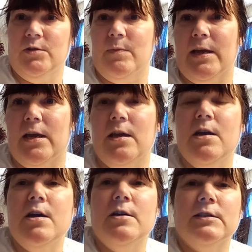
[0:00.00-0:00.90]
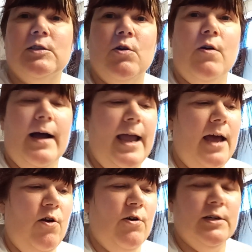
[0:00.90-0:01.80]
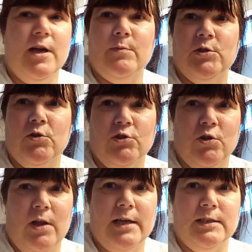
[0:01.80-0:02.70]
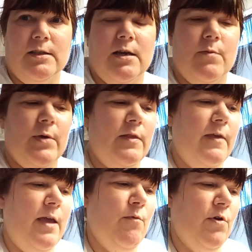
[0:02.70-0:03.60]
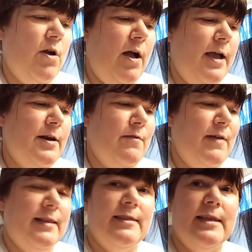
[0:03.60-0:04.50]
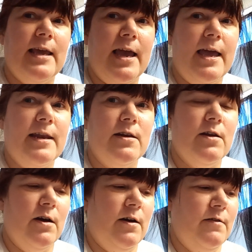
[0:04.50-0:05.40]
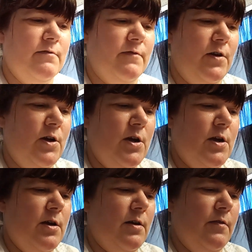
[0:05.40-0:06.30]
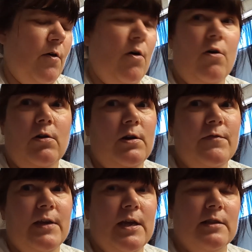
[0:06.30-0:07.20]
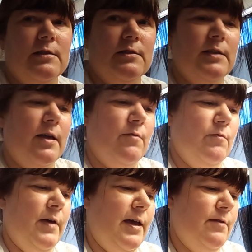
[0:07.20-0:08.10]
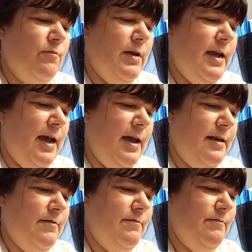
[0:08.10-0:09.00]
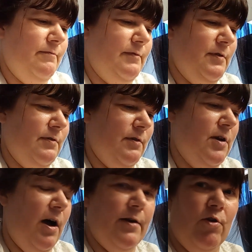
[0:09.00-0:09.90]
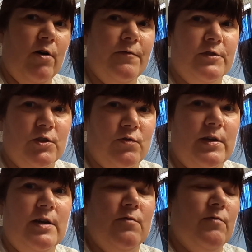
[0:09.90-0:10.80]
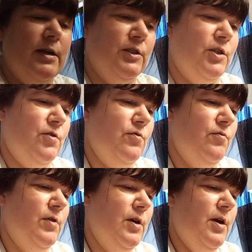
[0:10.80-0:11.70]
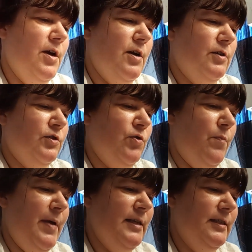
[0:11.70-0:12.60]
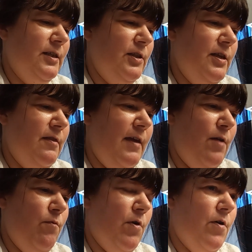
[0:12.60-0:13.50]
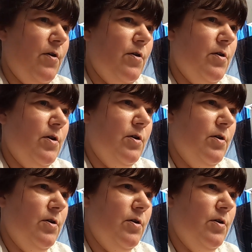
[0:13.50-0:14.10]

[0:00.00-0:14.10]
to me. So I had a hard time socializing them. And they were kind of at the end of all of the kittens that we had gotten off the street and rescued. So basically they were